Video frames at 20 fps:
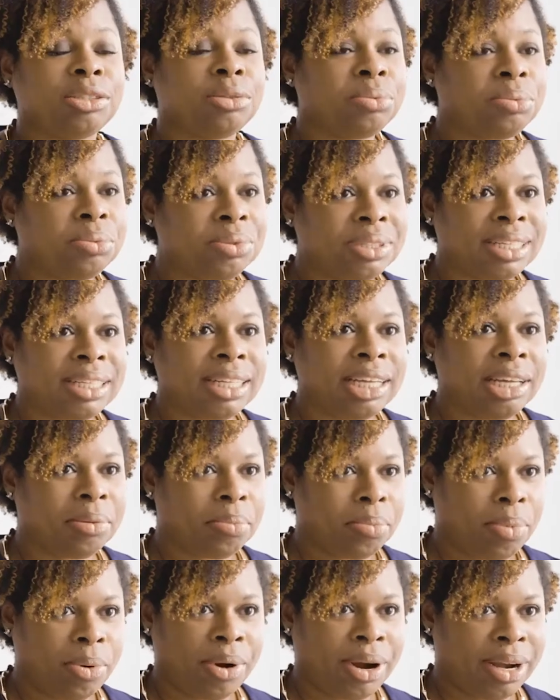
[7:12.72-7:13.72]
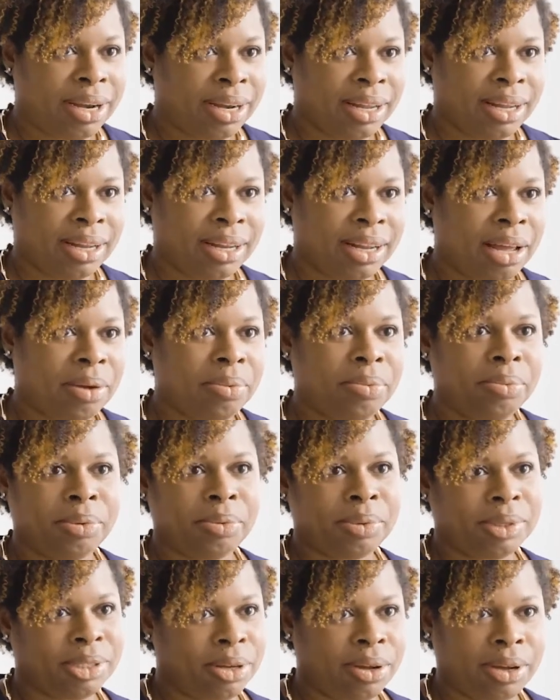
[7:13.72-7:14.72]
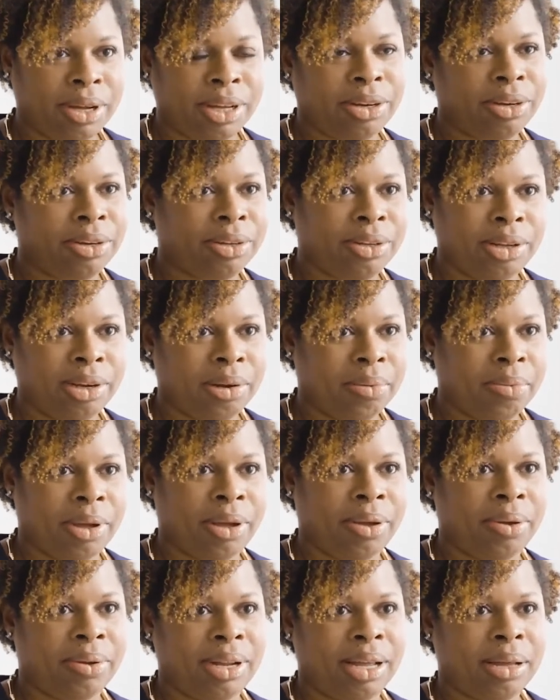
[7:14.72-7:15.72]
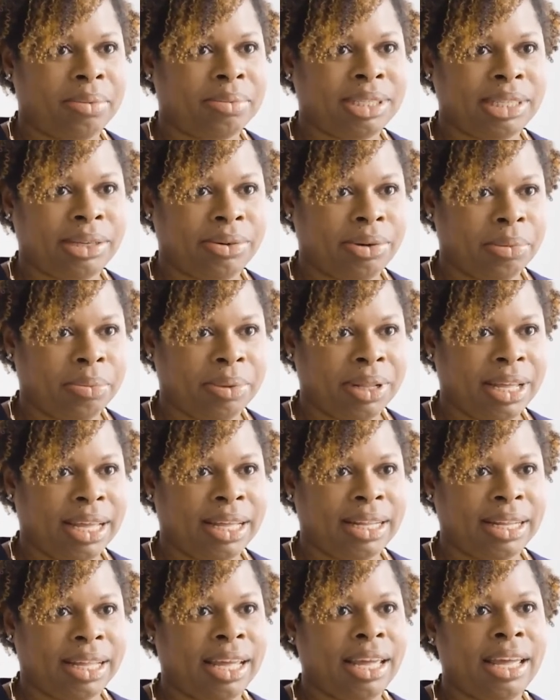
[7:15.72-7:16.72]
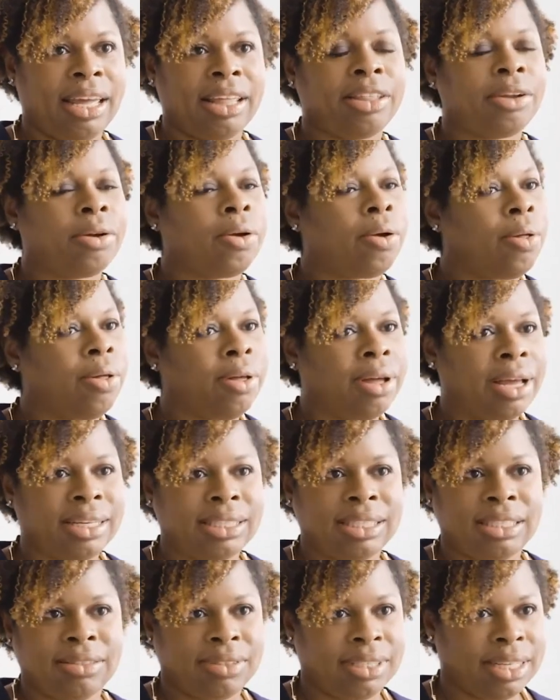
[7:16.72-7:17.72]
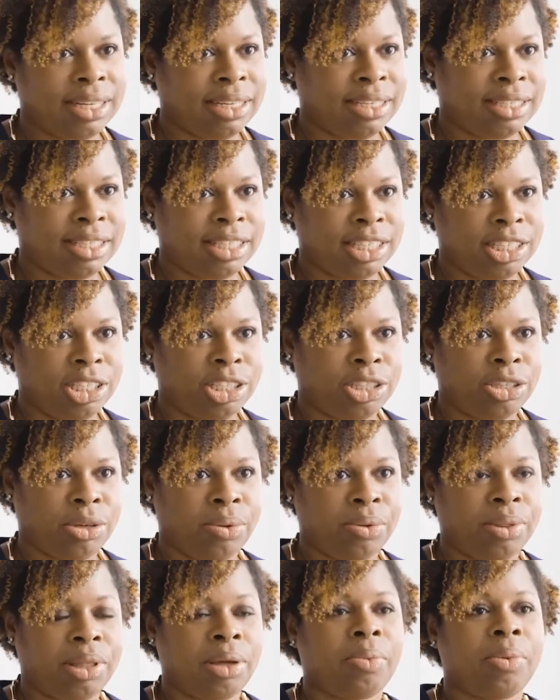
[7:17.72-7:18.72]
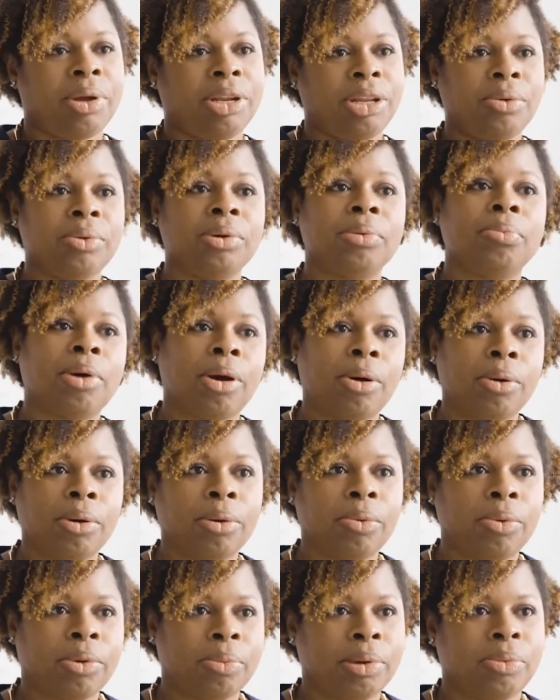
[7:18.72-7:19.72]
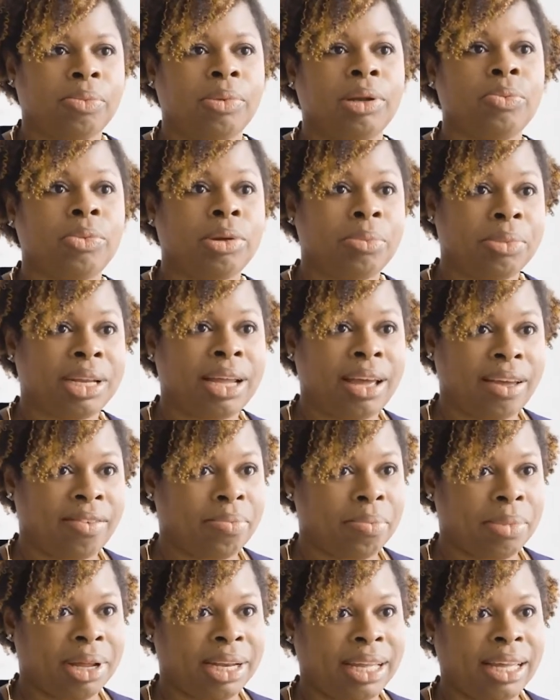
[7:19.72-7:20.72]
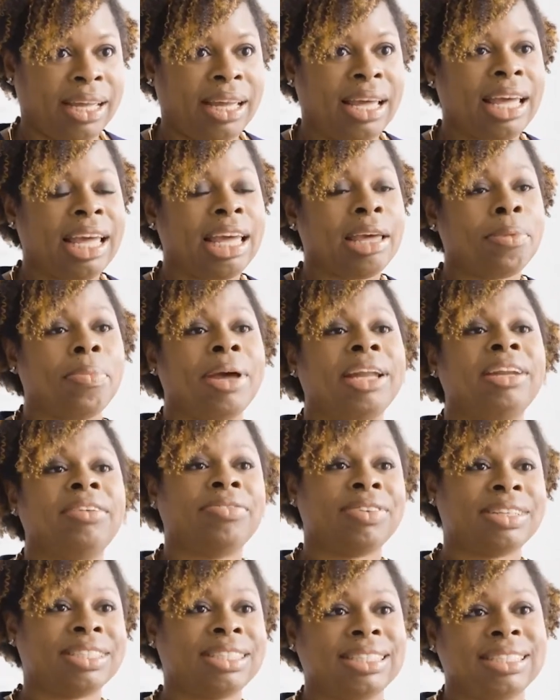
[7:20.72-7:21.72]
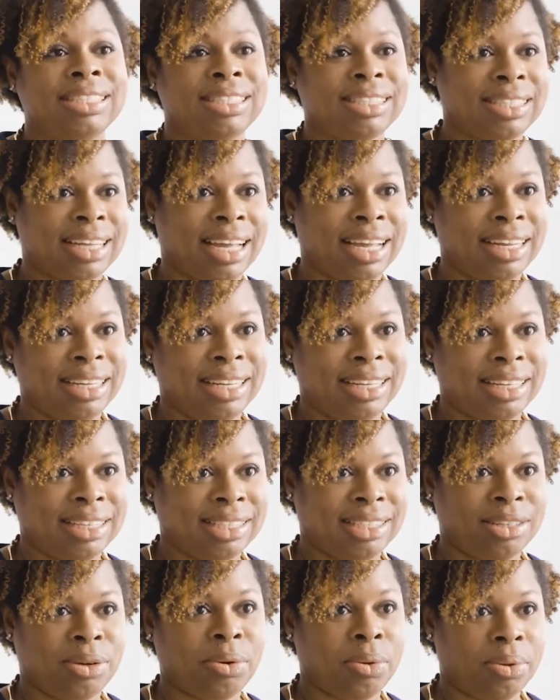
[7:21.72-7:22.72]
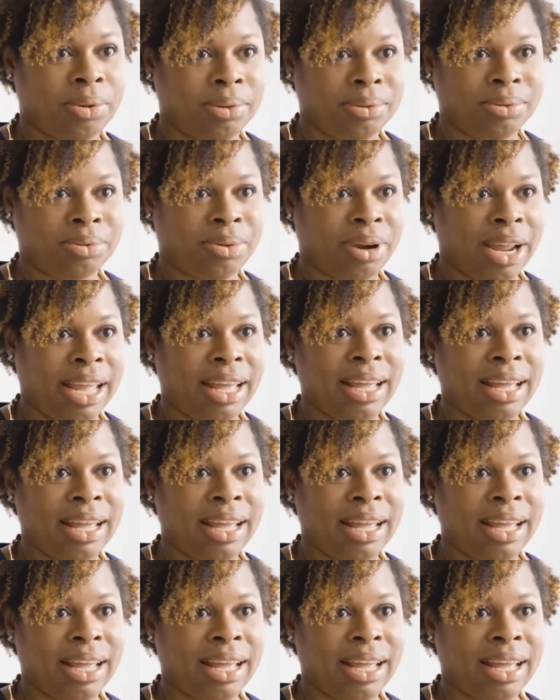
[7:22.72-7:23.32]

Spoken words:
really important. We were talking earlier about Sarah Blakely. There are all kinds of studies that show that when you empower women, when women have money, it benefits the society as a whole, right?